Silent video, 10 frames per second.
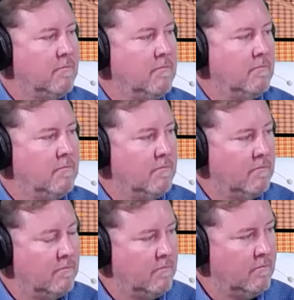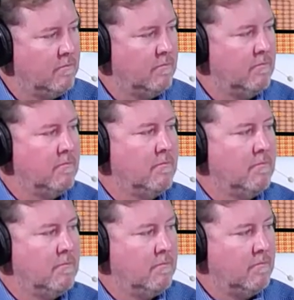
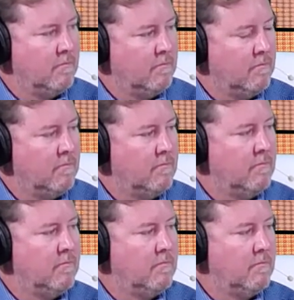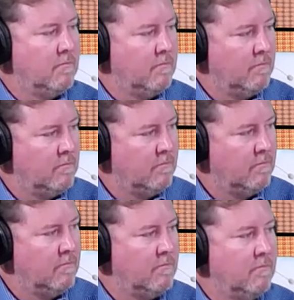
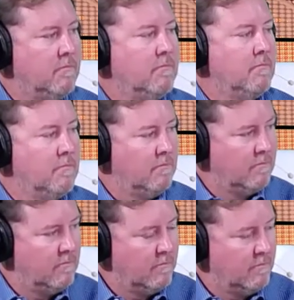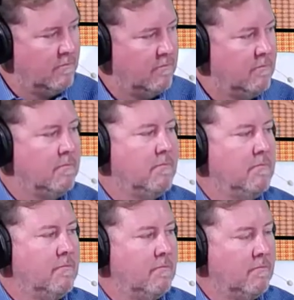
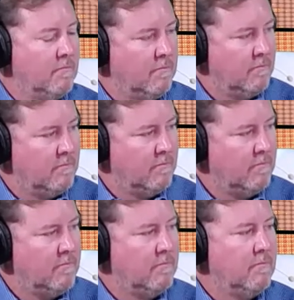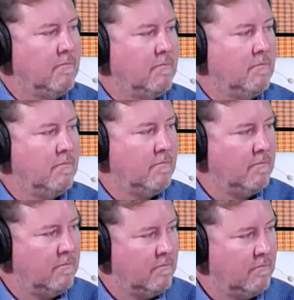
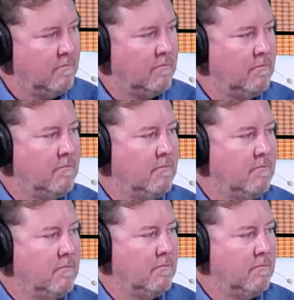(not speaking)